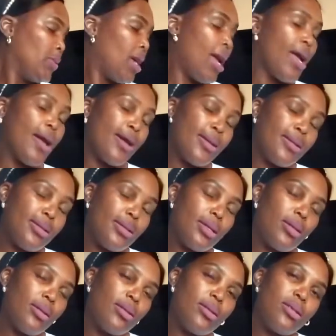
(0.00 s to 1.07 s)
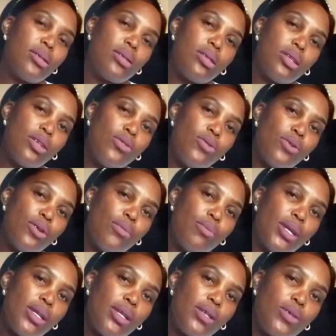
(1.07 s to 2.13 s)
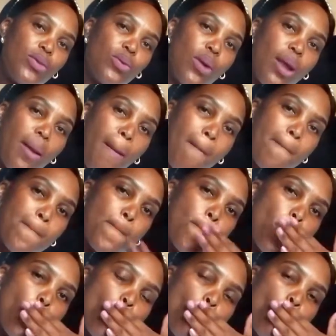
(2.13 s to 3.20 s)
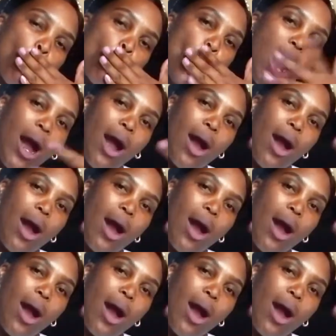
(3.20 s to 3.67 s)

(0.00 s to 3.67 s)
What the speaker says: And see you on my next one.